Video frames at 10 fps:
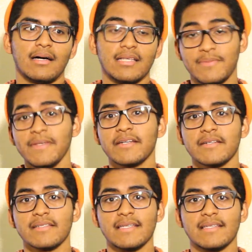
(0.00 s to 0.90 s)

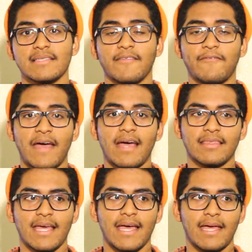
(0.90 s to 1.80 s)
speakers is the
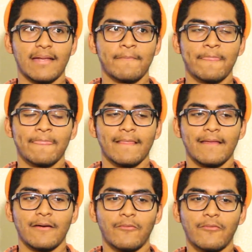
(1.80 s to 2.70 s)
fact that
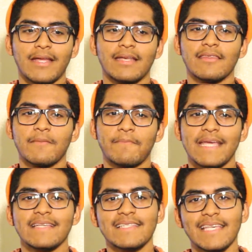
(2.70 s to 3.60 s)
when the
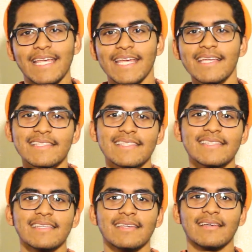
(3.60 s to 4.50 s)
bass
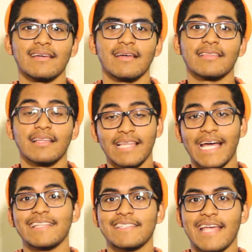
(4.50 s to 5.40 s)
hits, the
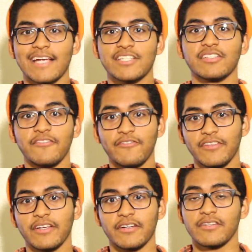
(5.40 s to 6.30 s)
lights actually
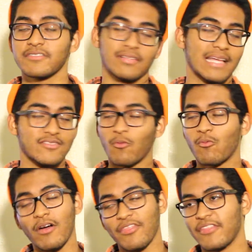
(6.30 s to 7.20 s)
flicker. So that's
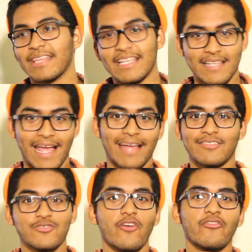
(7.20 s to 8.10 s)
one thing
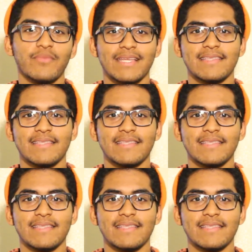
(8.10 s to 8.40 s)
that drove me